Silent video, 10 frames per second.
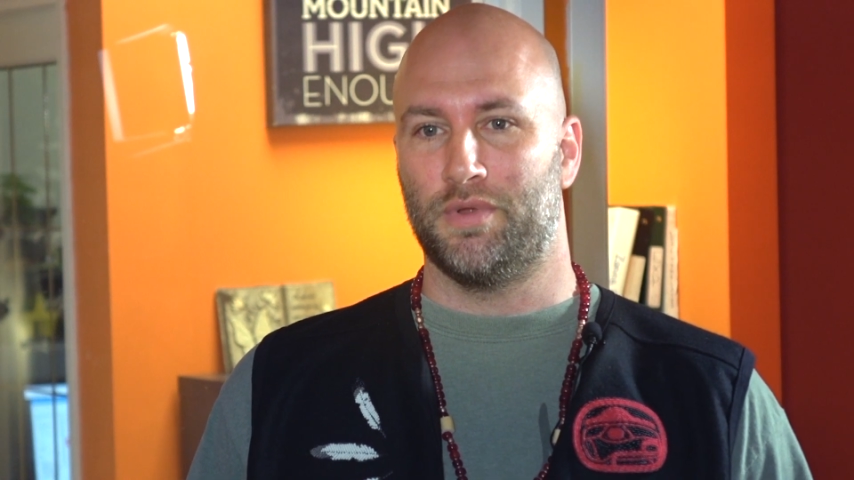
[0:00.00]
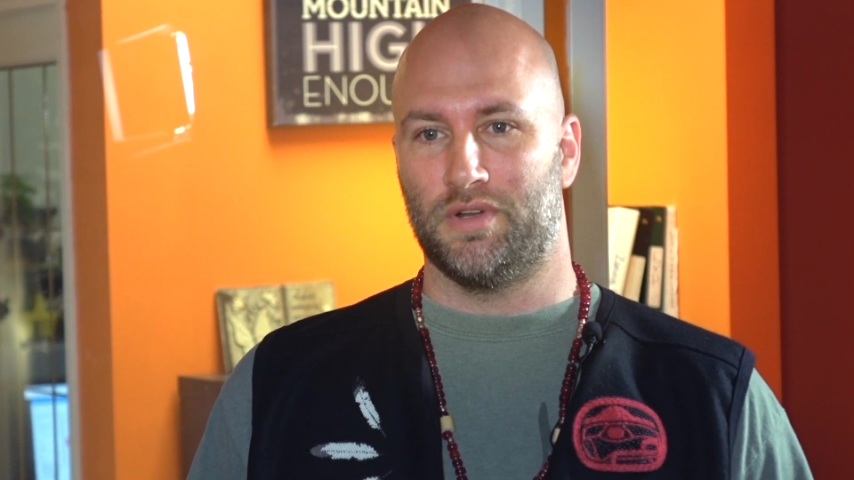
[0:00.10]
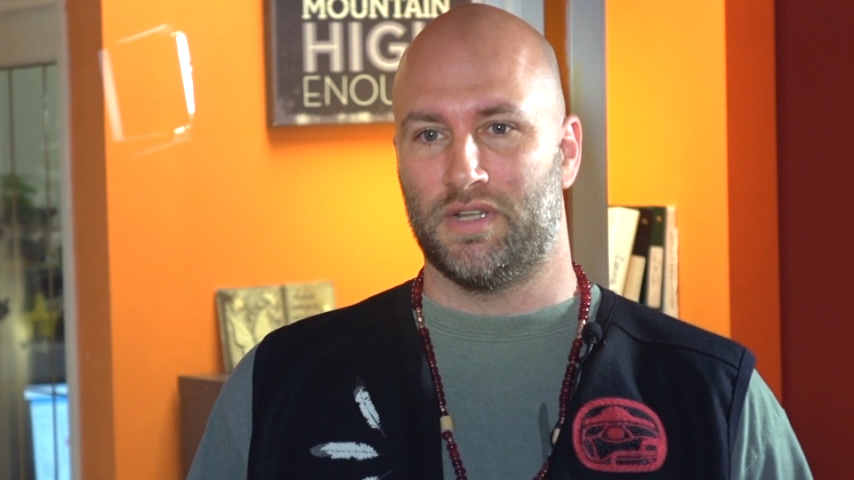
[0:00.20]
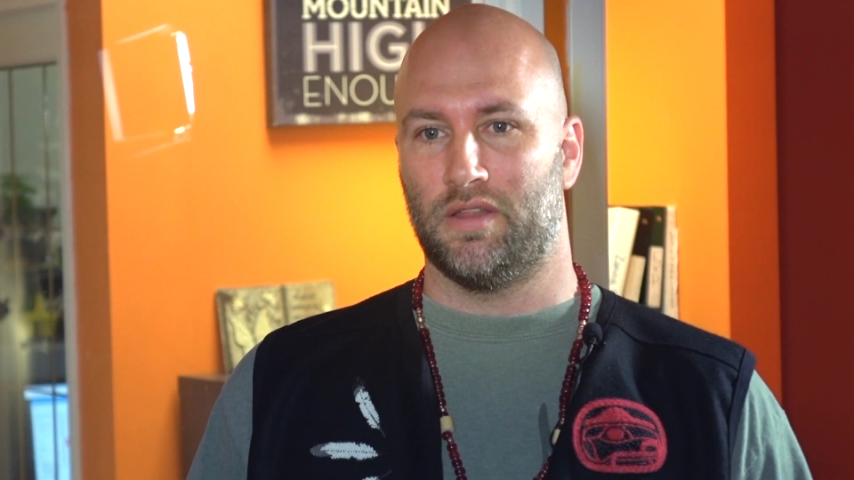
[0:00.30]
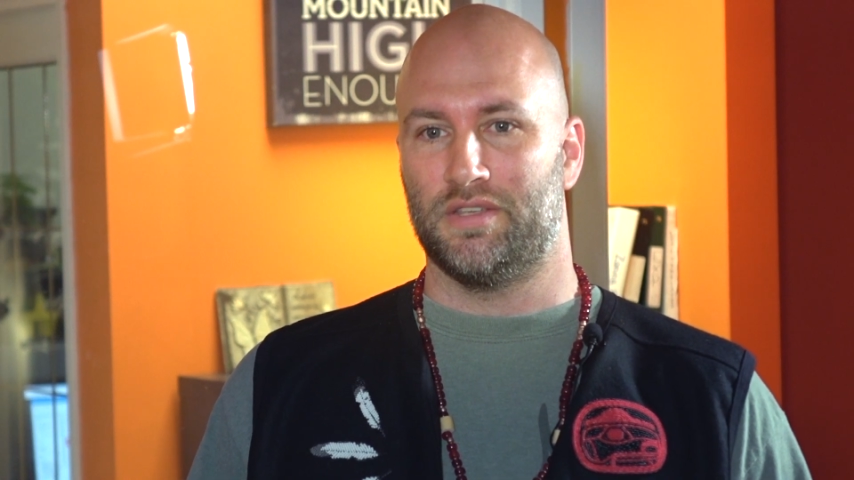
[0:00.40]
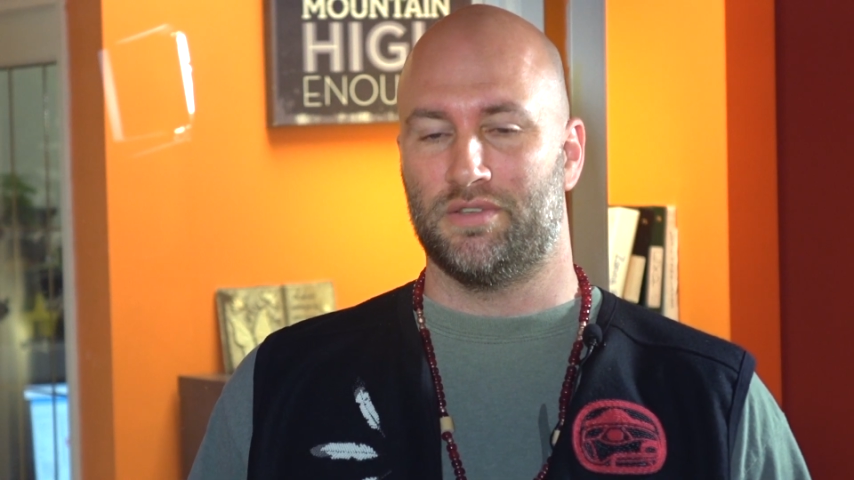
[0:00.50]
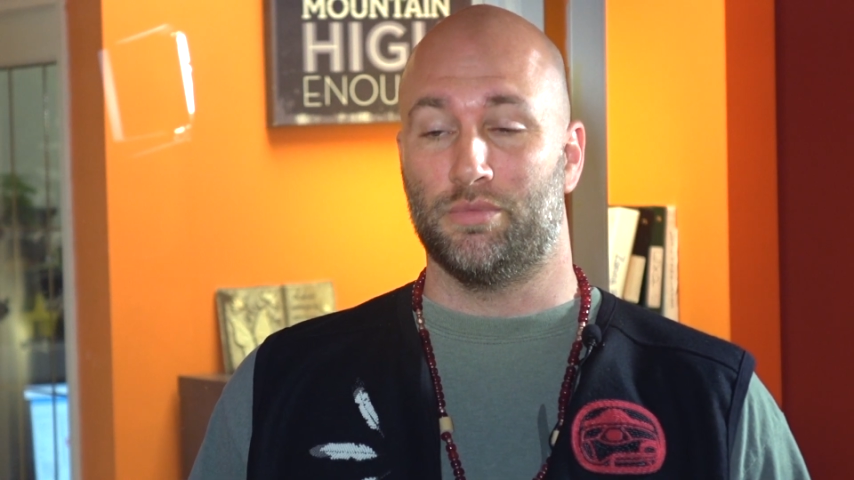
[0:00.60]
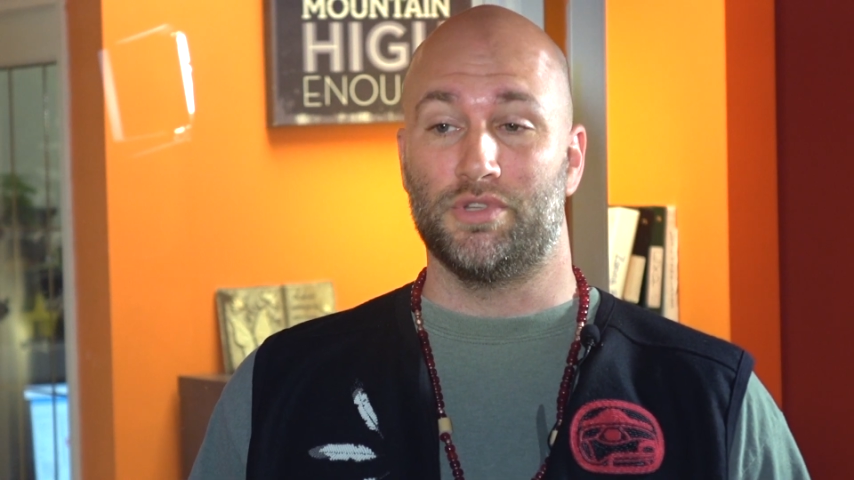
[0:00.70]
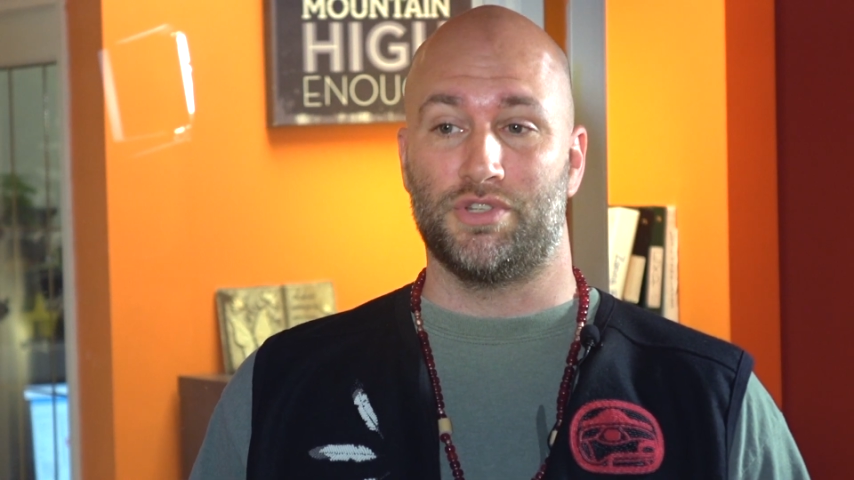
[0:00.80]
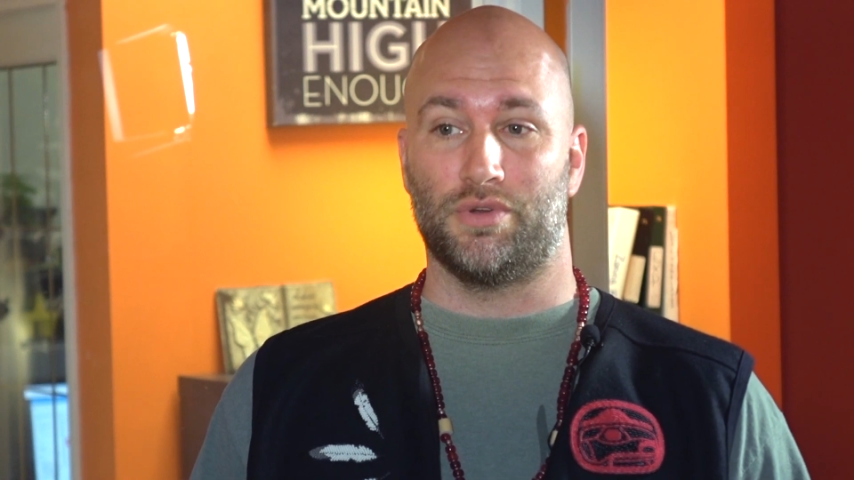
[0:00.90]
when you're telling
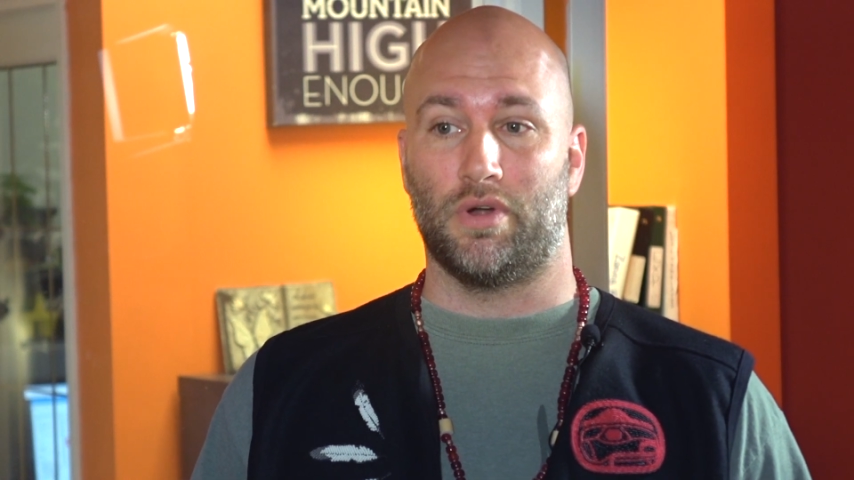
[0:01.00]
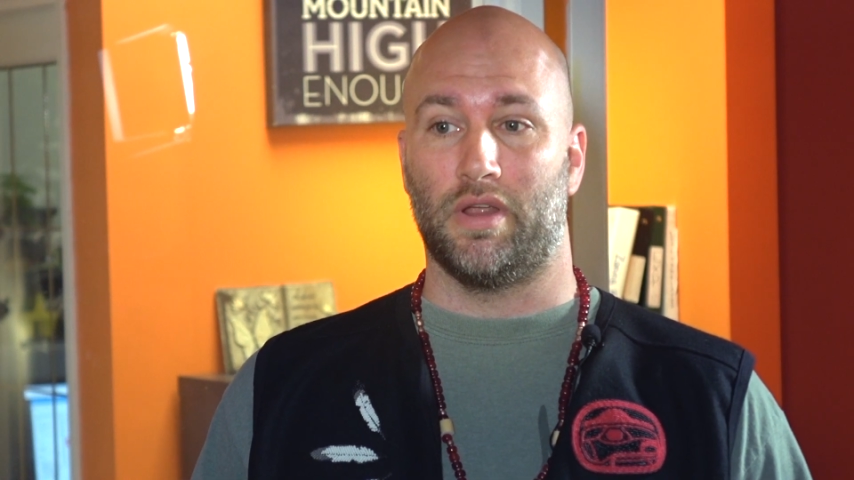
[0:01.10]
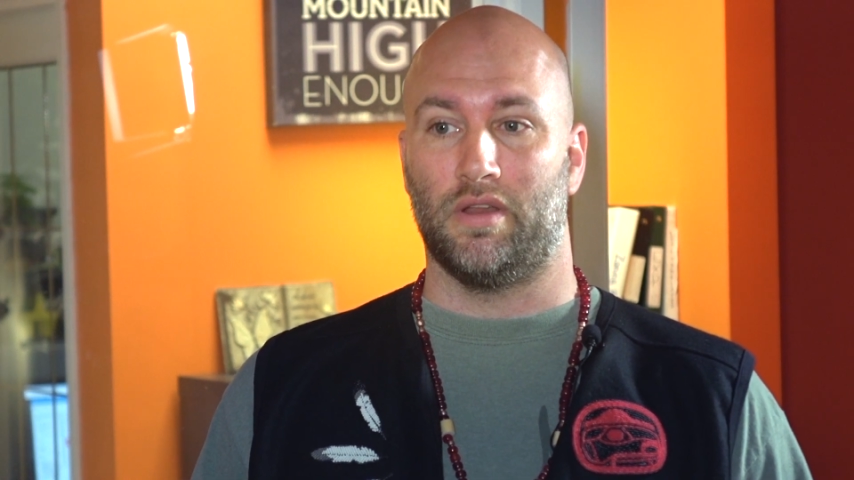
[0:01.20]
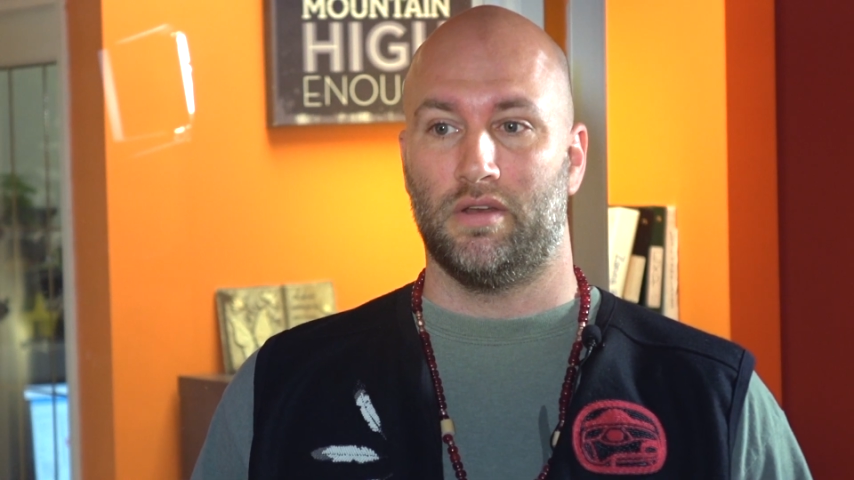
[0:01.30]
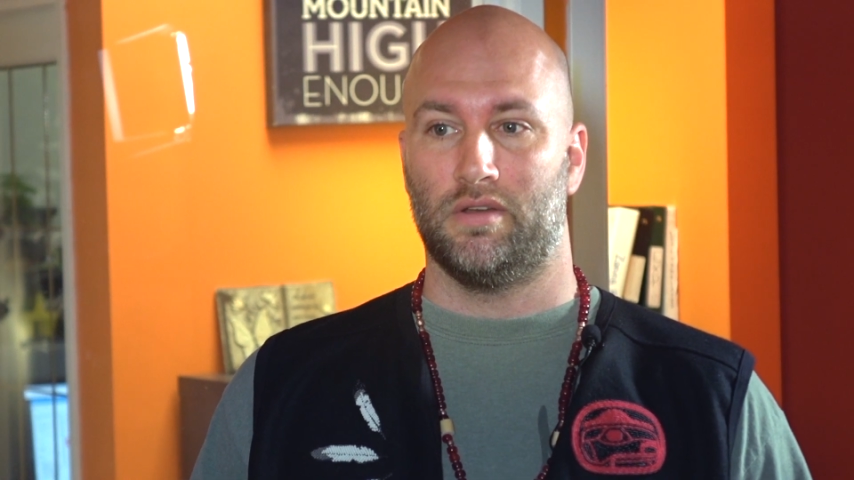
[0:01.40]
someone's story